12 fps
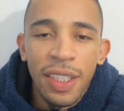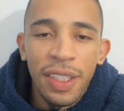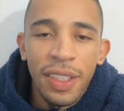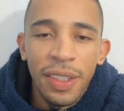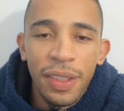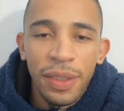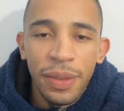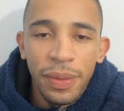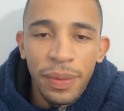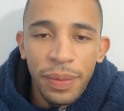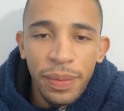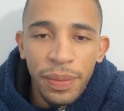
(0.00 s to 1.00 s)

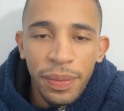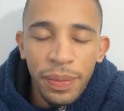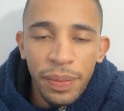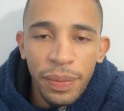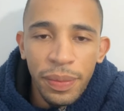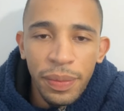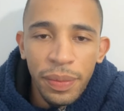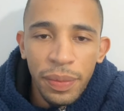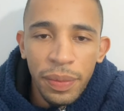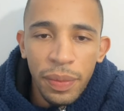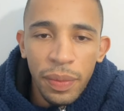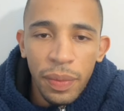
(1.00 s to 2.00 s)

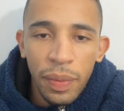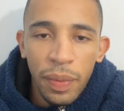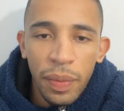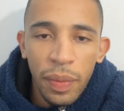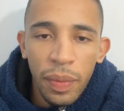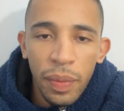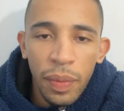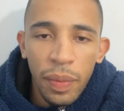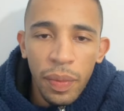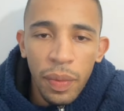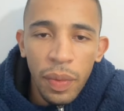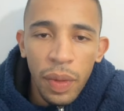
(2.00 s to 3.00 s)

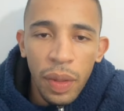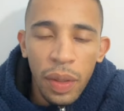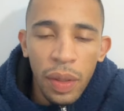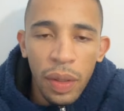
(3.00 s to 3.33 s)
This person isn't speaking.